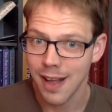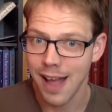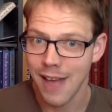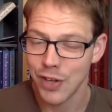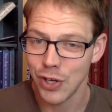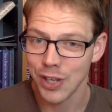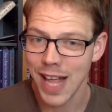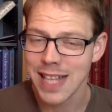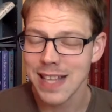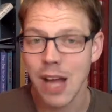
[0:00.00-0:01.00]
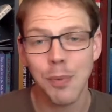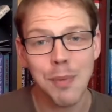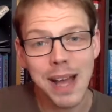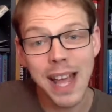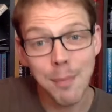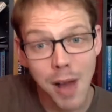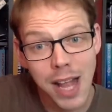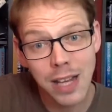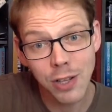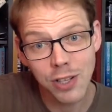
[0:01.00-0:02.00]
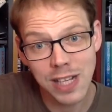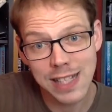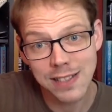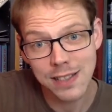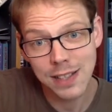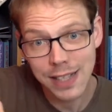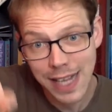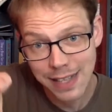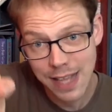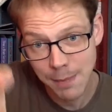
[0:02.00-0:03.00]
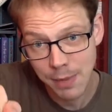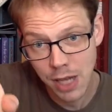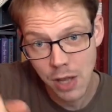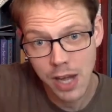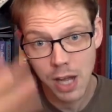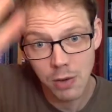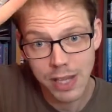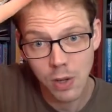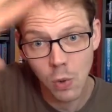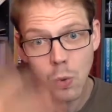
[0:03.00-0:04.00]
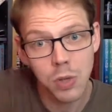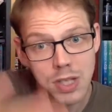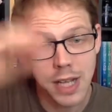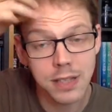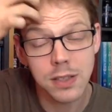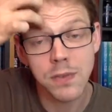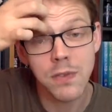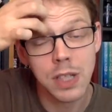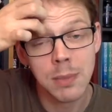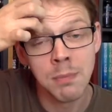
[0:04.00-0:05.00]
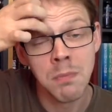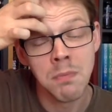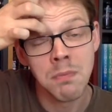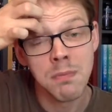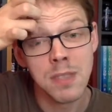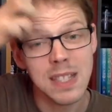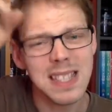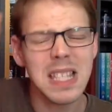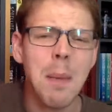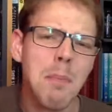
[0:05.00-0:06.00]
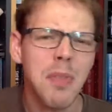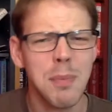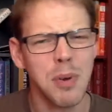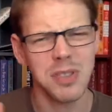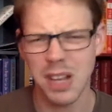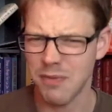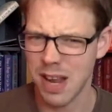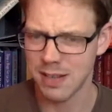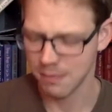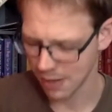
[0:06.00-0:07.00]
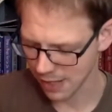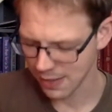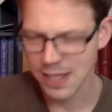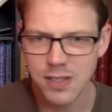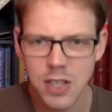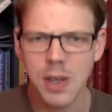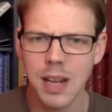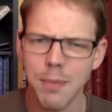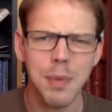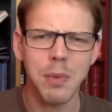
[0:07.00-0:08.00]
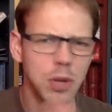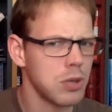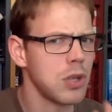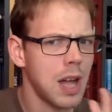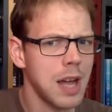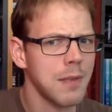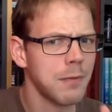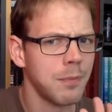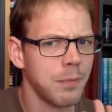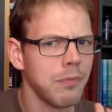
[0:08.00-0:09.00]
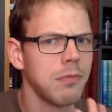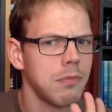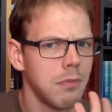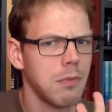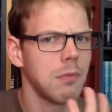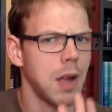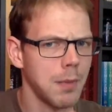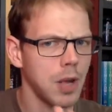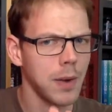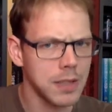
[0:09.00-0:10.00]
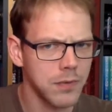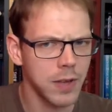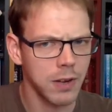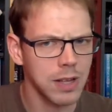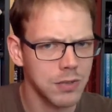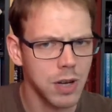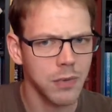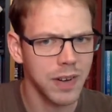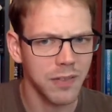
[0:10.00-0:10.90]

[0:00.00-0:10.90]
have a look at? I will put my Goodreads link down below, and I'll link all the titles of some of the books I've read. I think these 2, and probably 1 or 2 that I'm going to figure out, try and